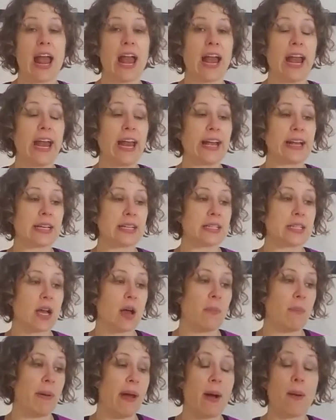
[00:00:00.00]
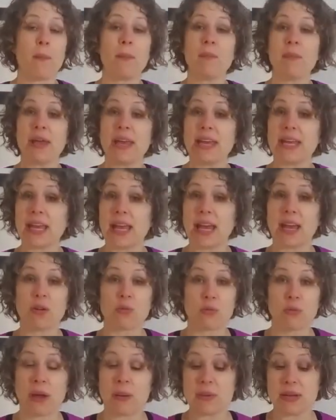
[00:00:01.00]
and about making
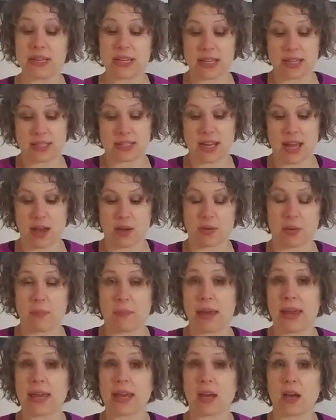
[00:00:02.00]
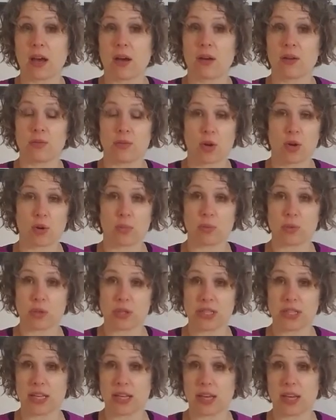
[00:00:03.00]
remedies, how to make an herbal
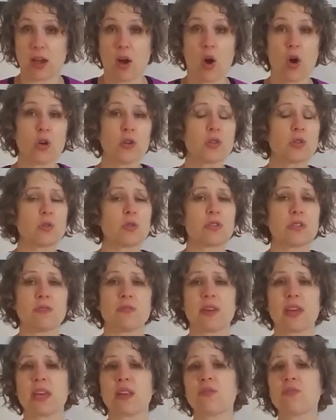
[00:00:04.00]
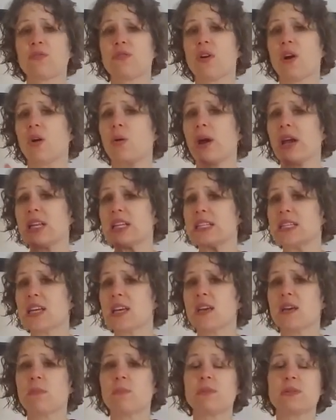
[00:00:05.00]
tea, all sorts of info and
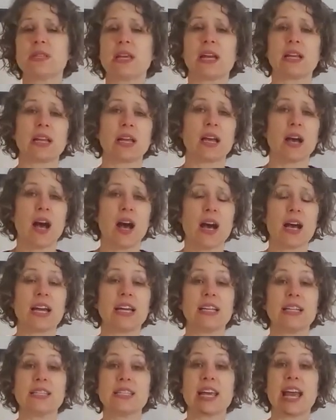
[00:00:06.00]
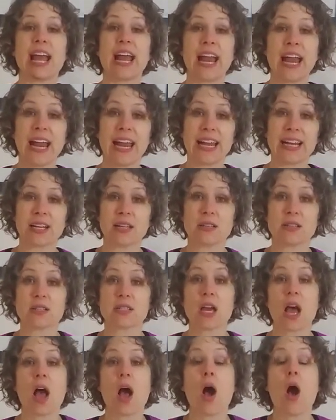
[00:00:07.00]
tips and guides, and